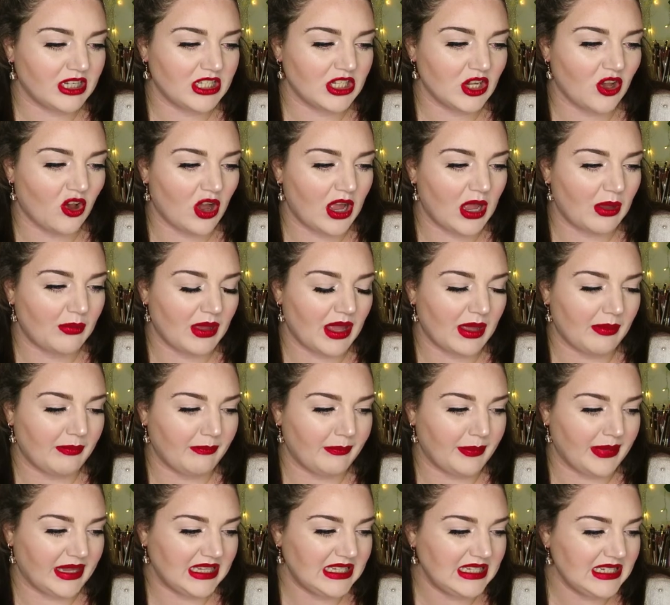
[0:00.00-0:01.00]
thyme
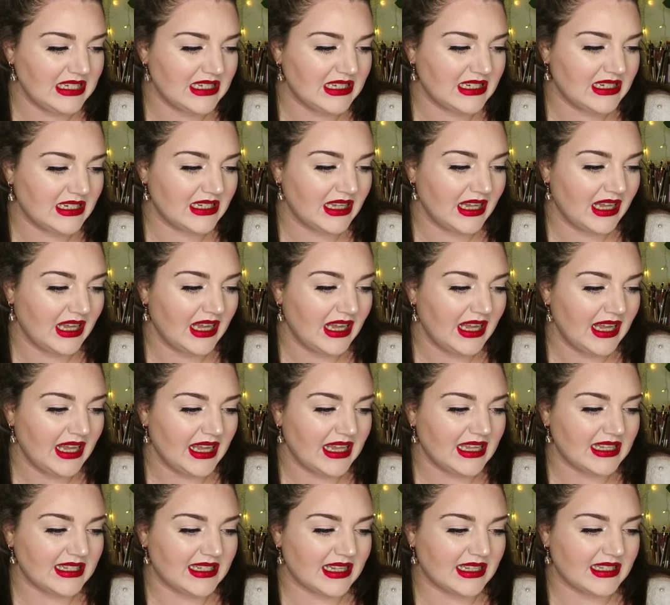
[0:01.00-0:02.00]
and mint.
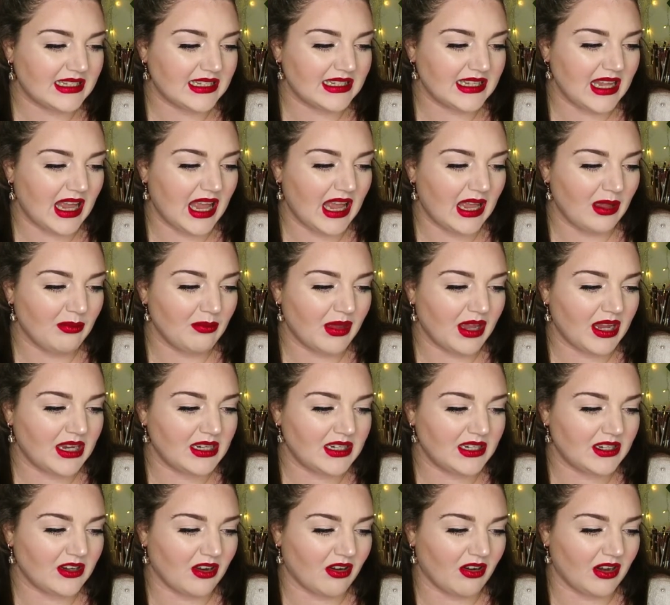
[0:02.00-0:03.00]
It says it's handmade
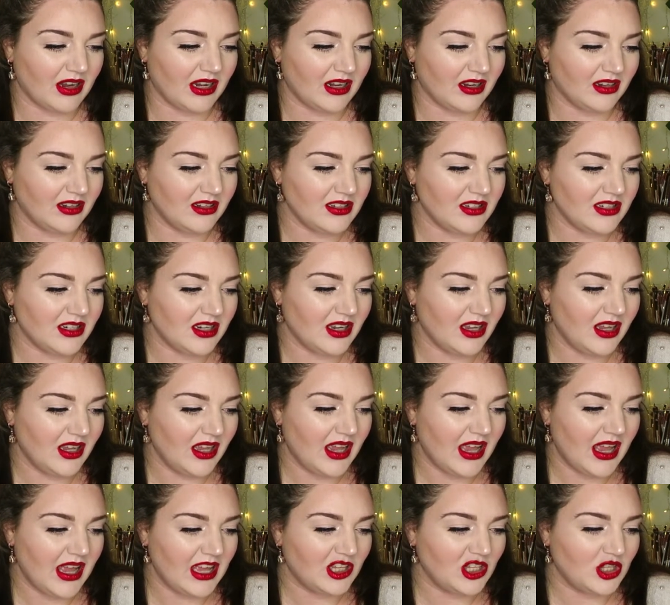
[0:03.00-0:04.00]
in Ireland
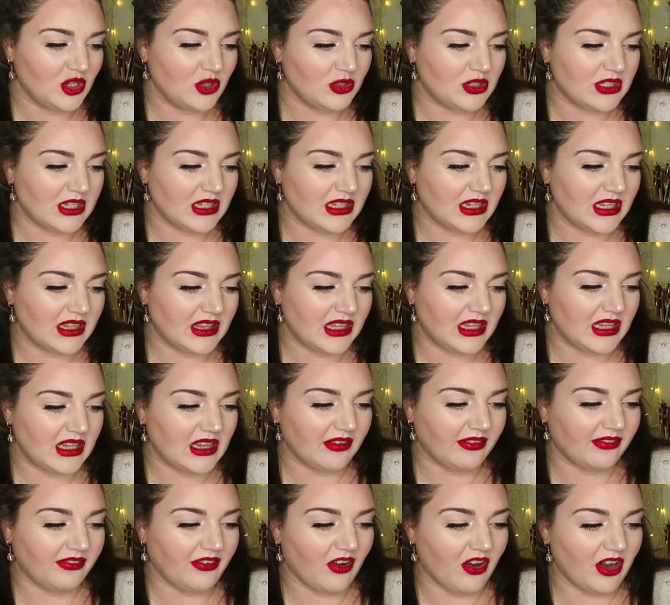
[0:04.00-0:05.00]
using
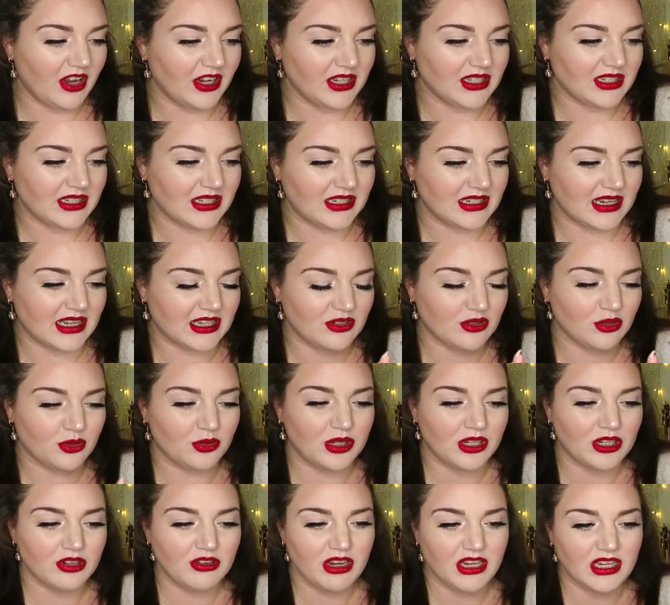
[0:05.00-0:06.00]
the finest natural
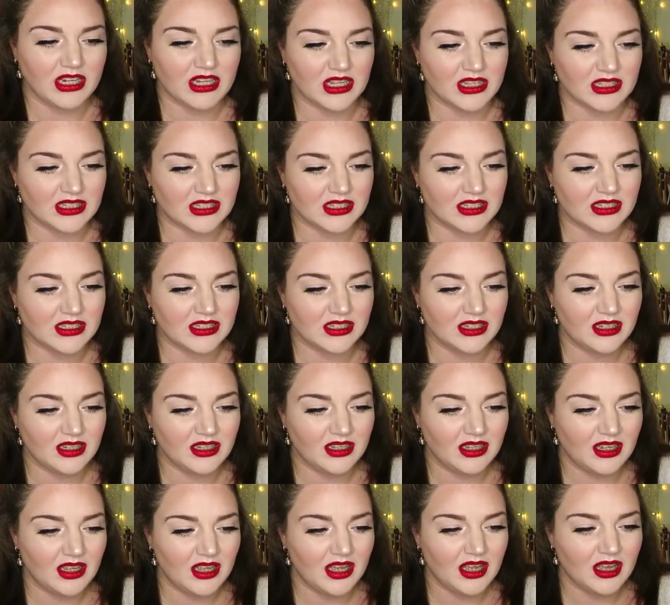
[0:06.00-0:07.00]
ingredients.
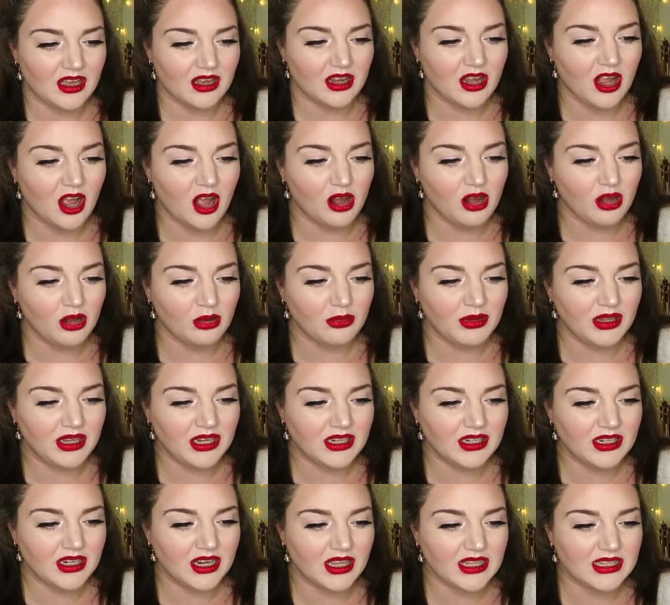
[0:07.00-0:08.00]
A
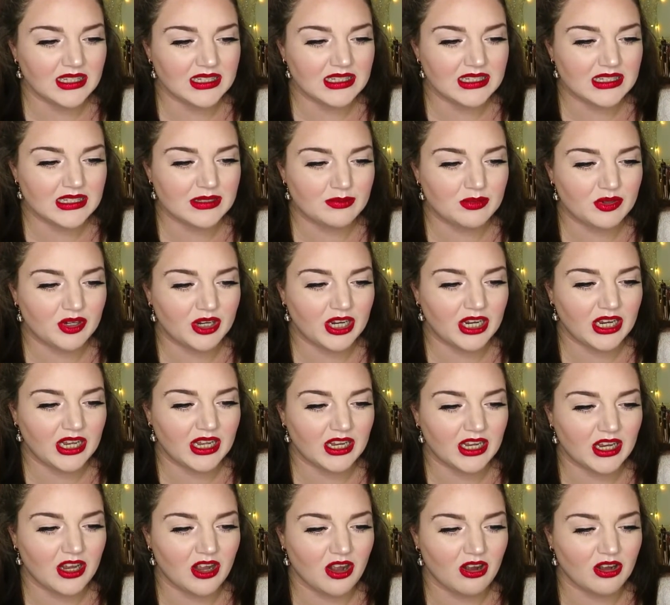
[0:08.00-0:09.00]
calming
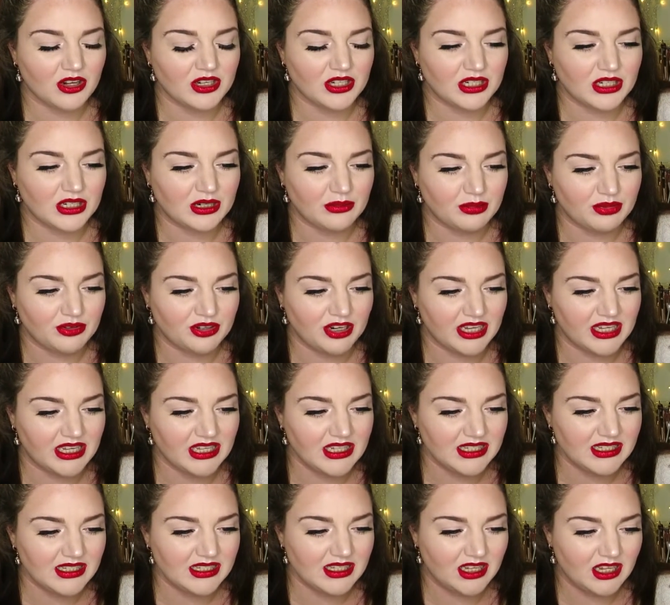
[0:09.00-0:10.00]
spring garden
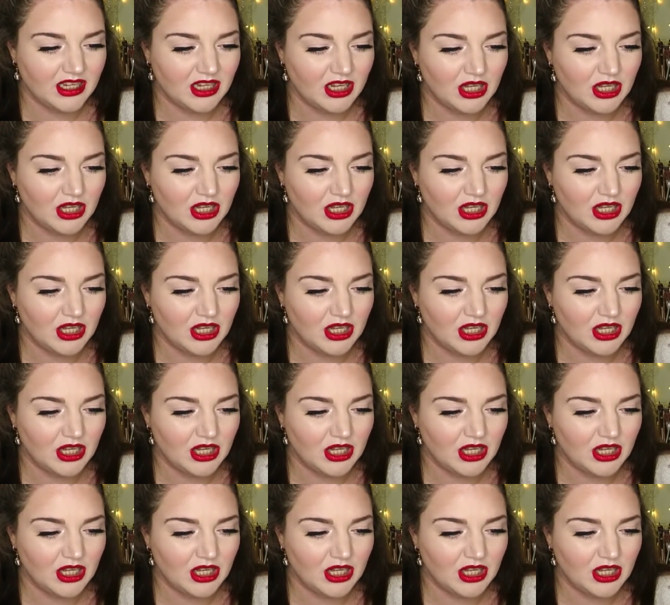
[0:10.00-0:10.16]
breeze